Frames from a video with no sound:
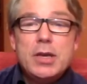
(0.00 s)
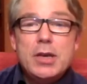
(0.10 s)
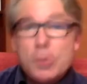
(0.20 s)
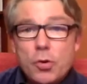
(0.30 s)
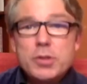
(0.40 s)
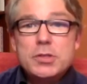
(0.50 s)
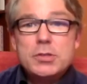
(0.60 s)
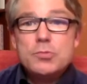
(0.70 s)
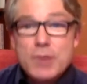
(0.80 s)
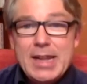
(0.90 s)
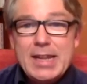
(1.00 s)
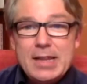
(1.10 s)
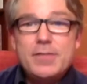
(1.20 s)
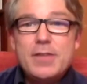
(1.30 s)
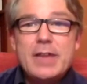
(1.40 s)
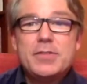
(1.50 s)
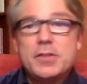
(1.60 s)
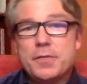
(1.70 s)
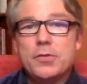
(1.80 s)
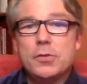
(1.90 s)
in order to really live life to
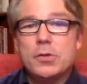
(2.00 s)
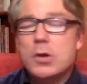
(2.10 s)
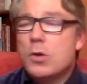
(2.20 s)
the full,